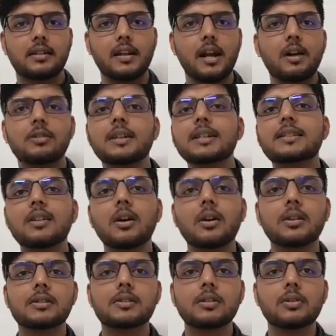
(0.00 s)
cloud is
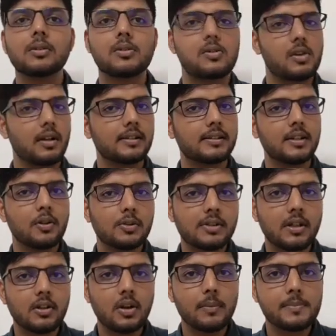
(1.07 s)
also
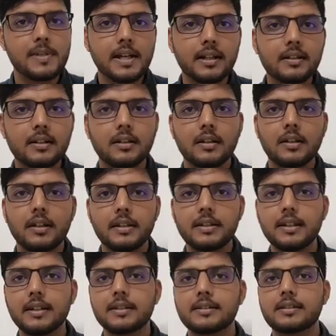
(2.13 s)
translucent object.
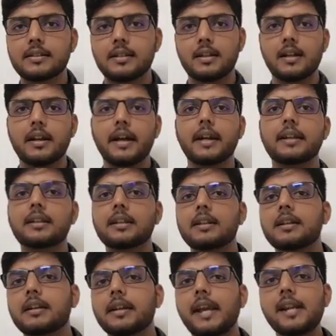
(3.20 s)
Yes, and
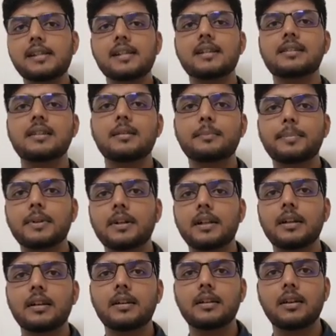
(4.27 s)
the next
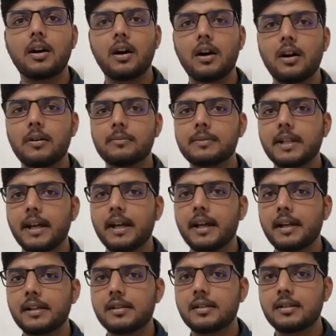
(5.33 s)
example of
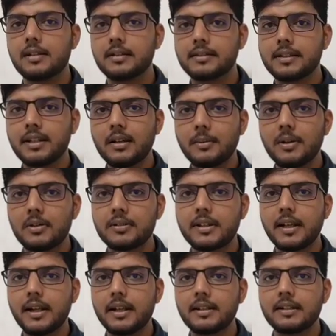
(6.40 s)
that, yes, think about
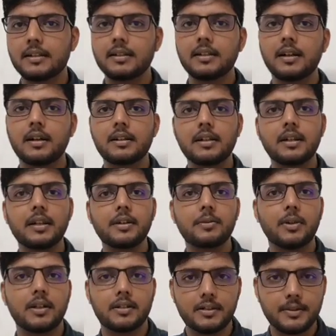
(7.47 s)
that, a dirty
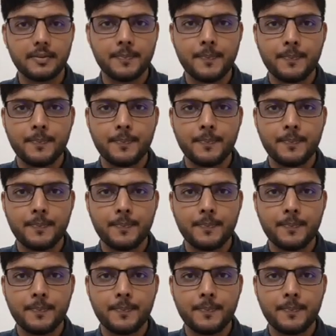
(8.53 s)
water.